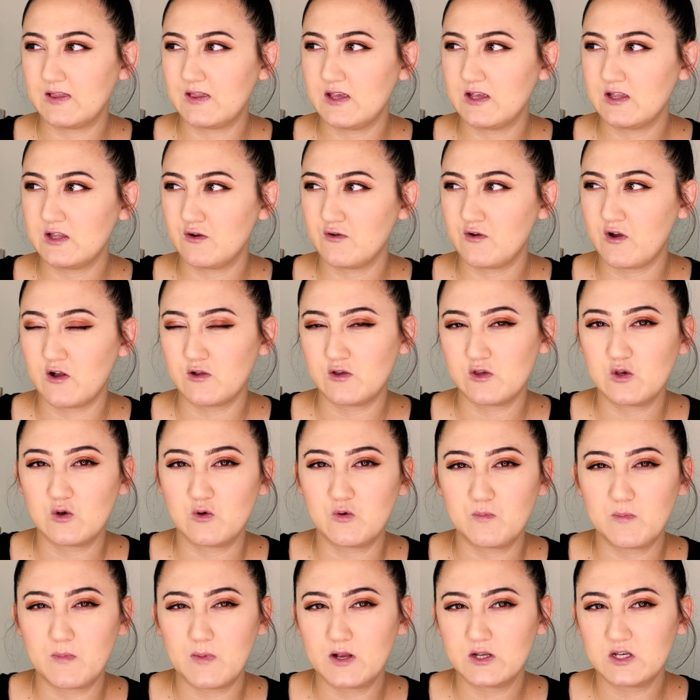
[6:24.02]
think they're not
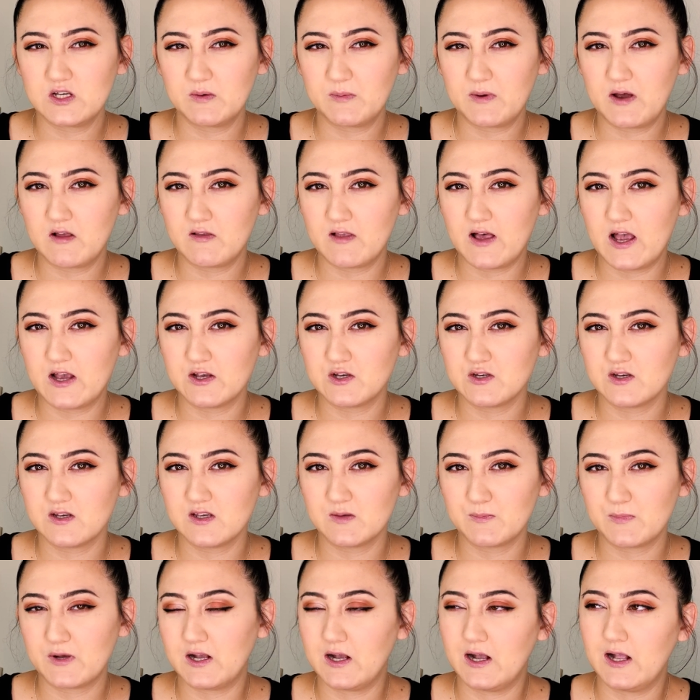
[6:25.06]
so much about
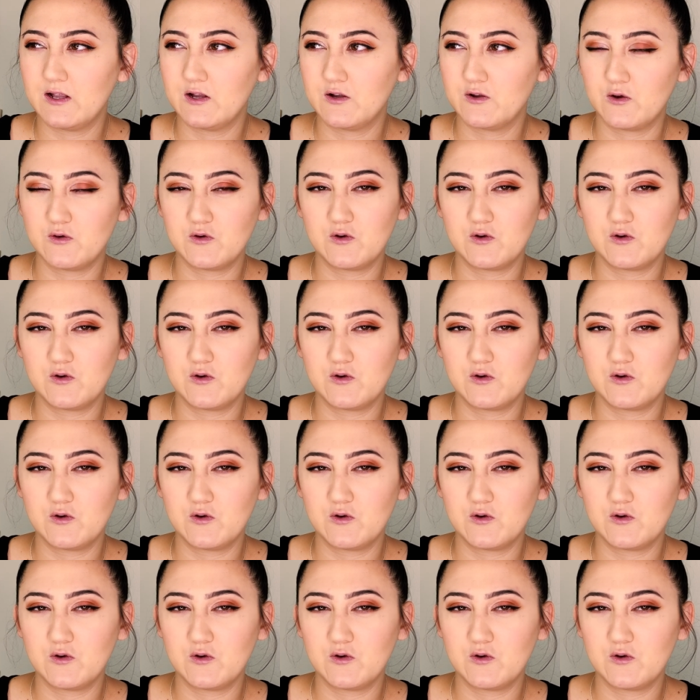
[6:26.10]
lashes, but I don't know.